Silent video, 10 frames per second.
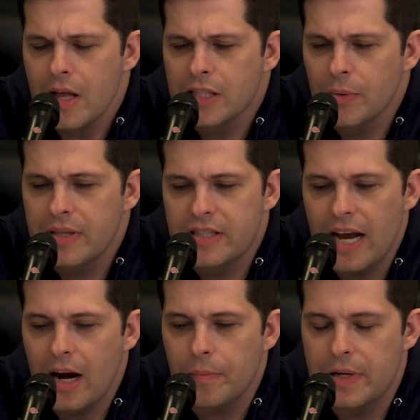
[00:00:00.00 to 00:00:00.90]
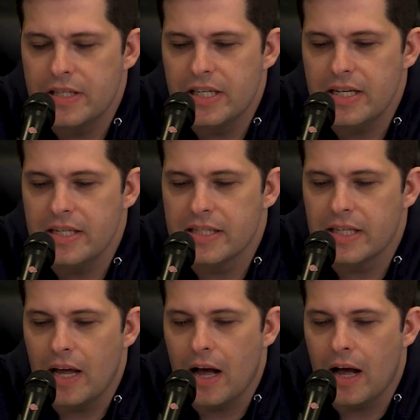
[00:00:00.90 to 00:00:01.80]
So with the
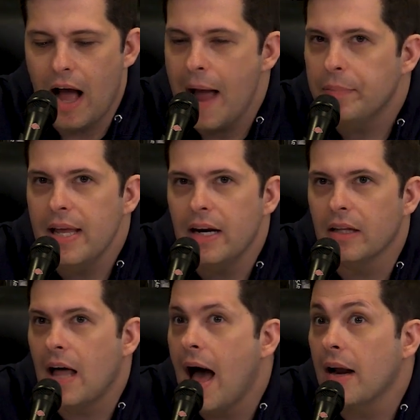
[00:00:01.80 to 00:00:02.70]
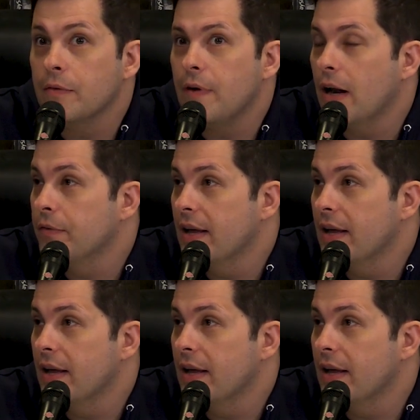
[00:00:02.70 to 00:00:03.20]
JRPGs, I played a lot of Final